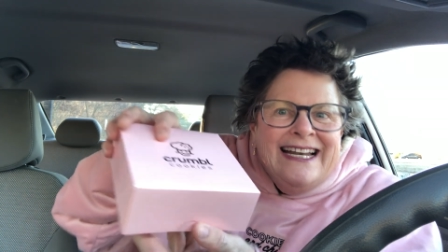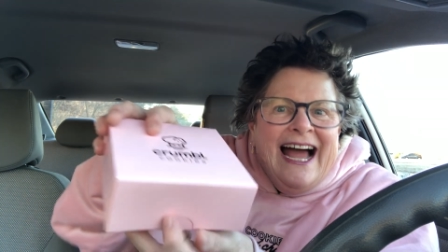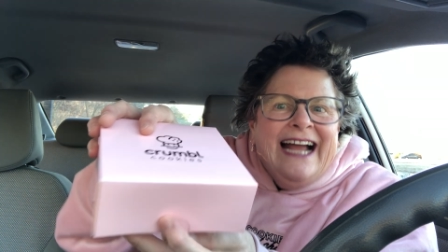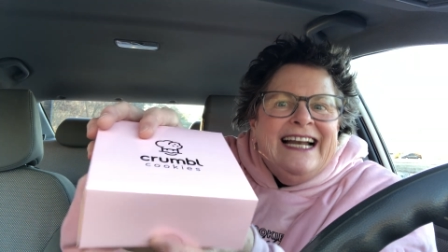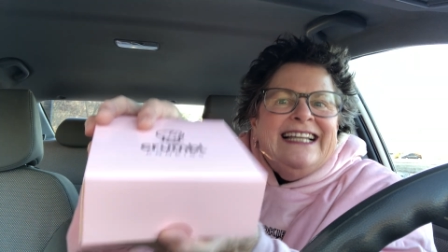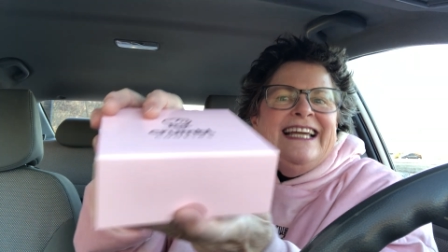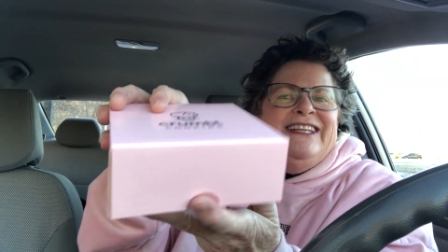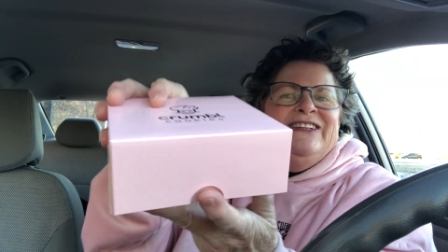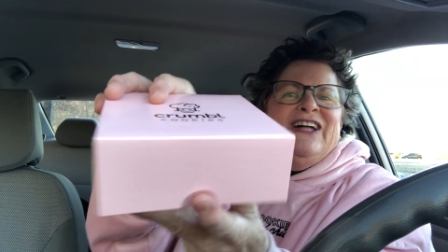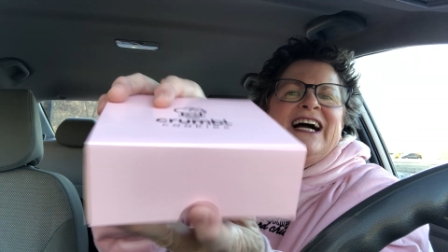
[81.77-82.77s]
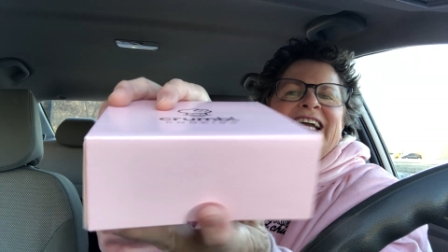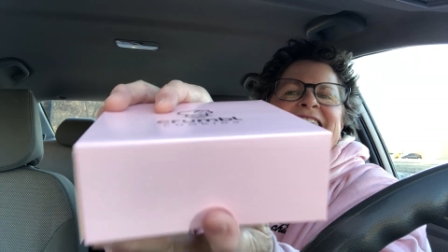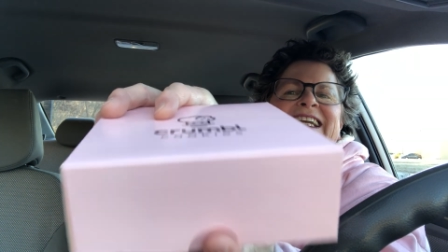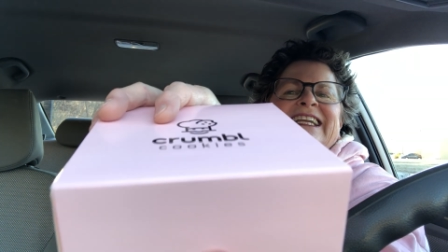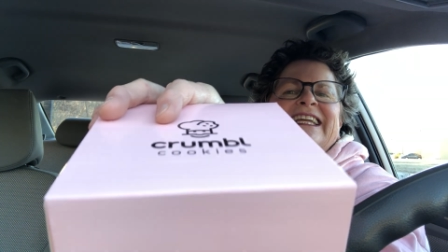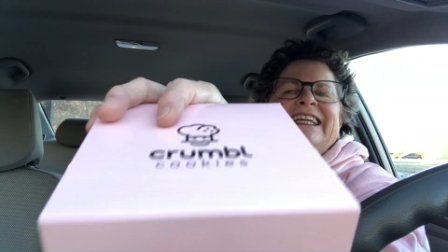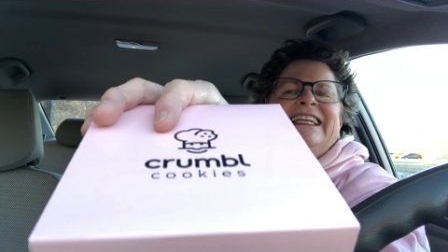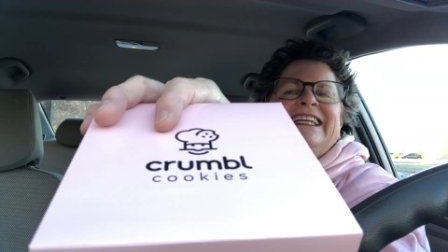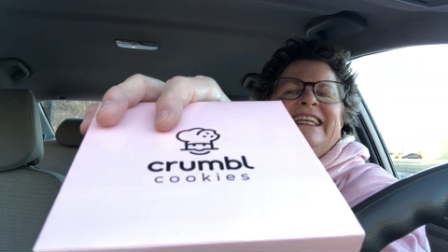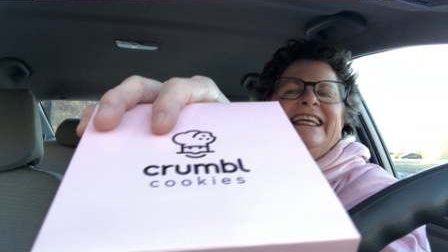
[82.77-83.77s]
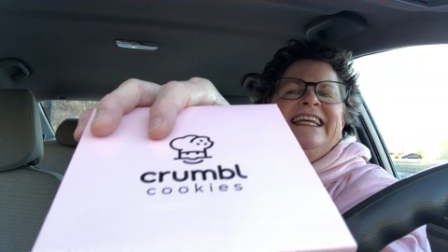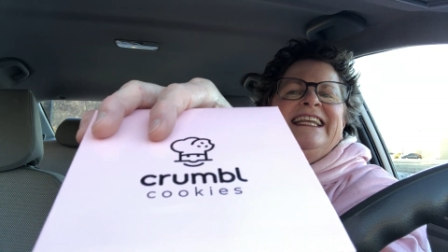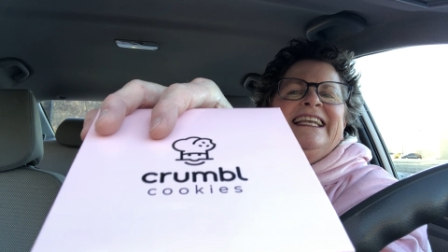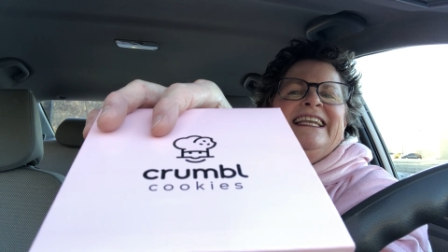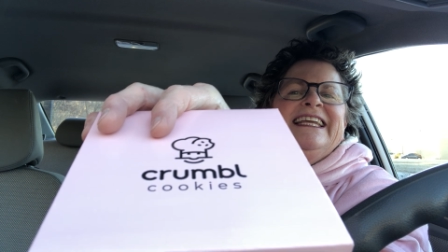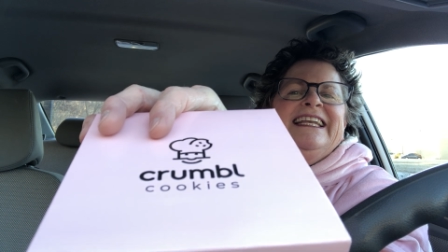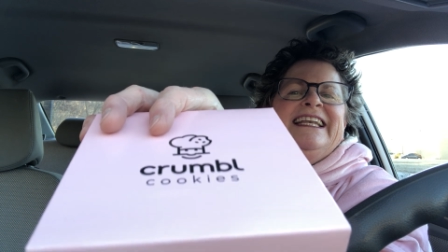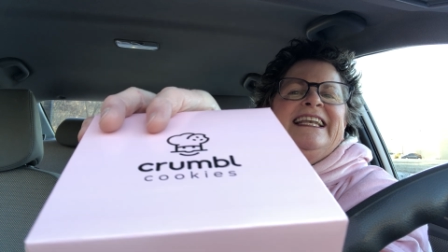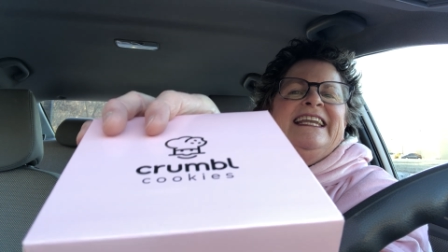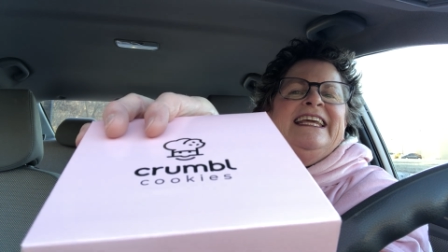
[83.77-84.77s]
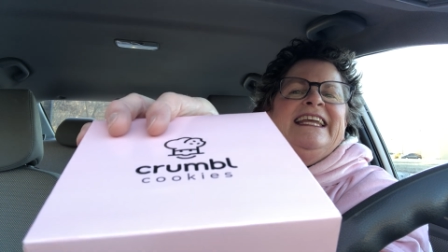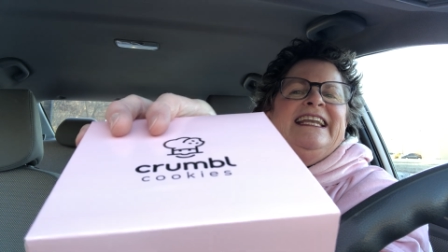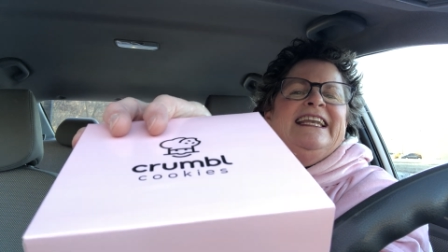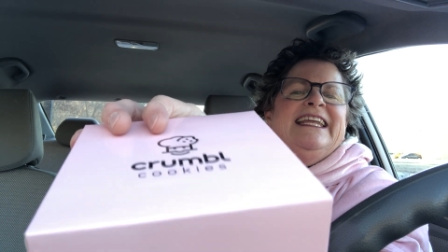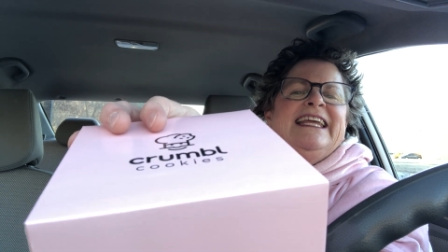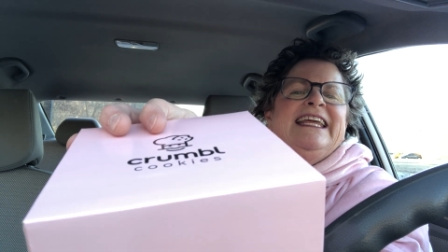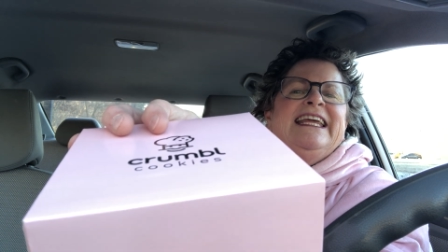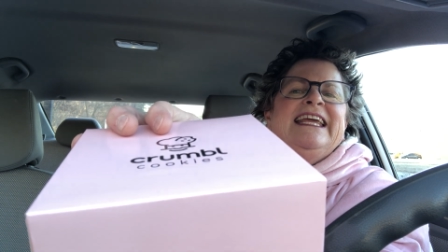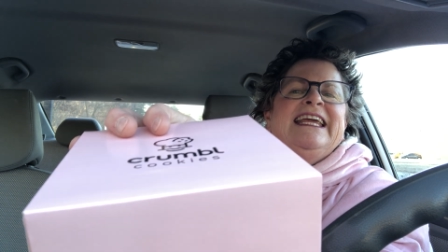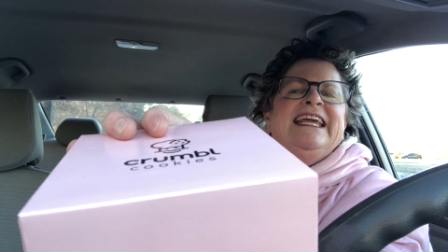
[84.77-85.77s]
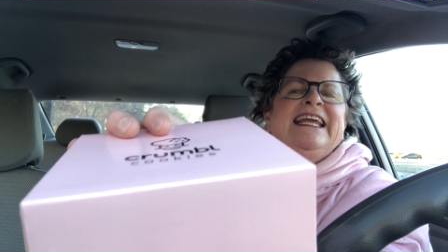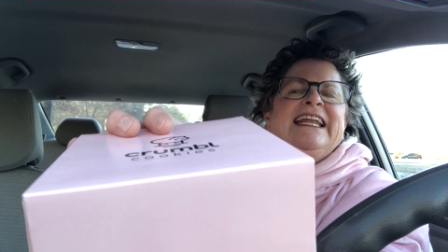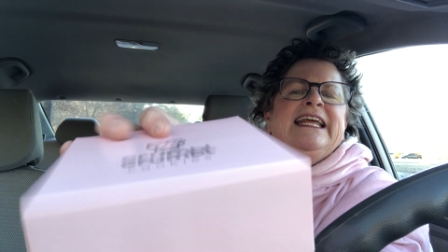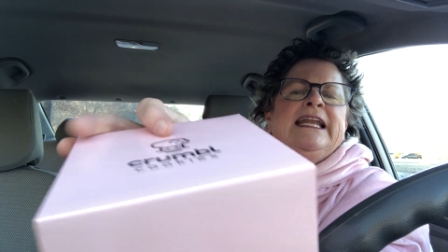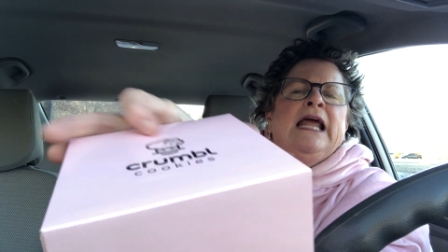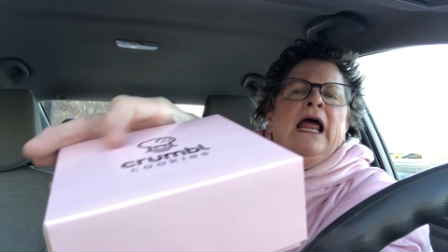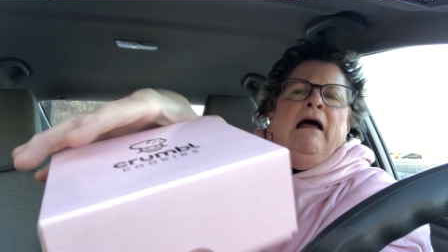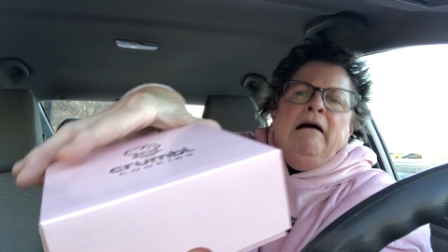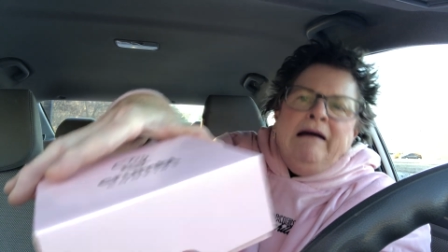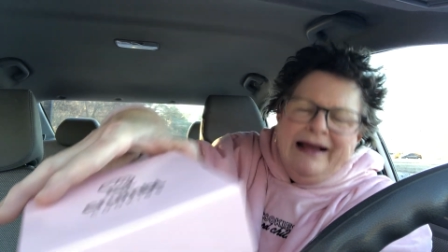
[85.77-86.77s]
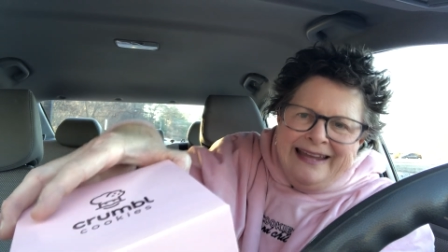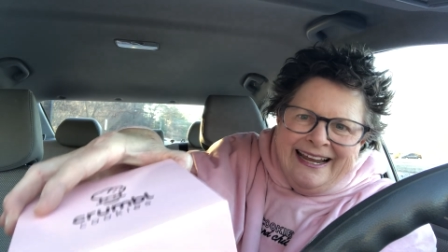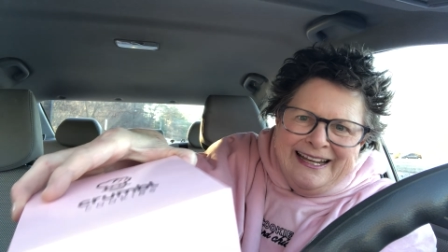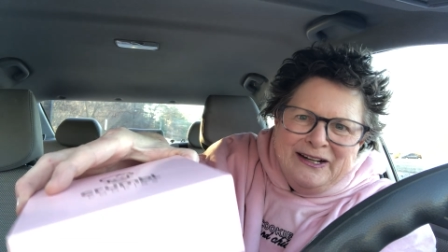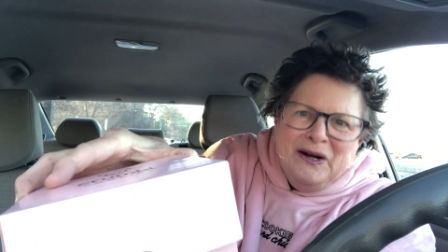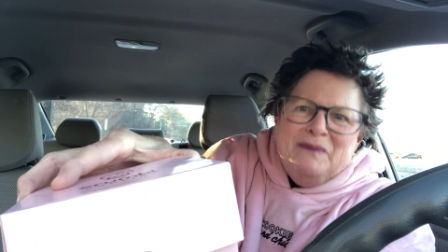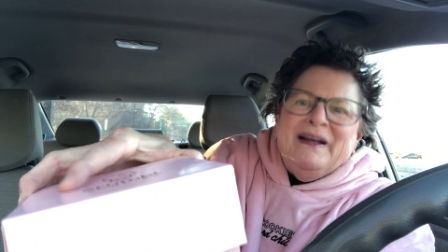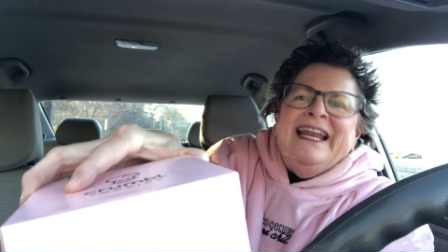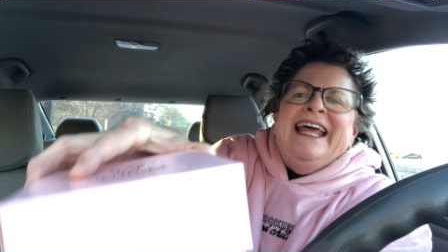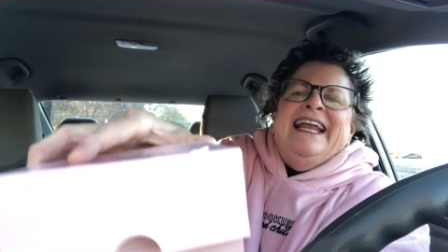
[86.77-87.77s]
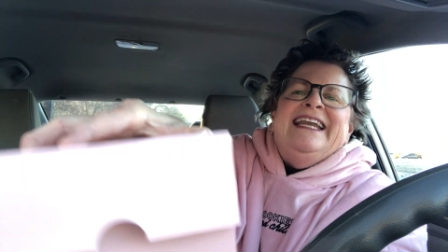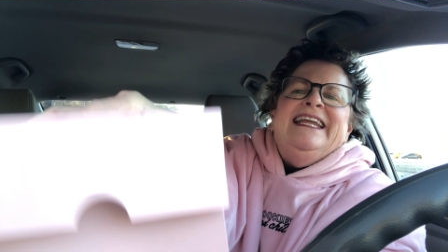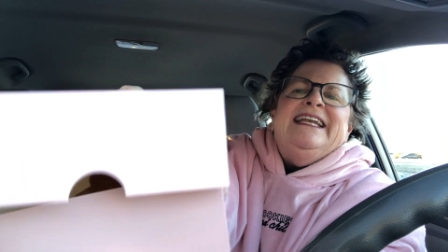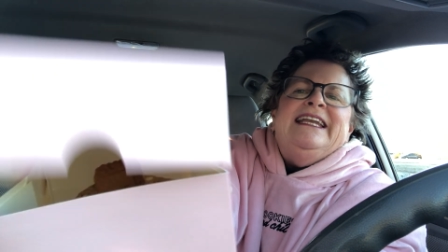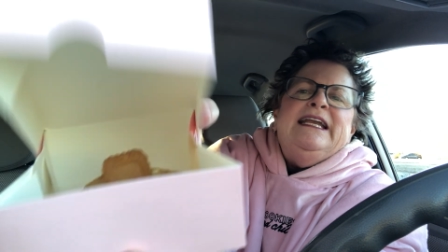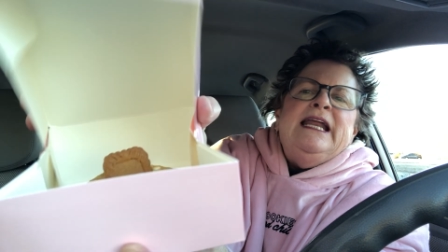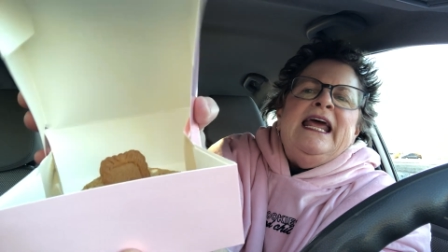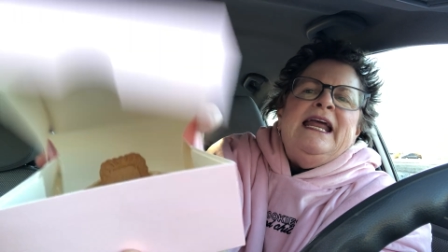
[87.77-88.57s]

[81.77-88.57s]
I'm going to let you look. Dee, dee, dee, dee, dee, dee. I can't get it open. Dee, dee, dee.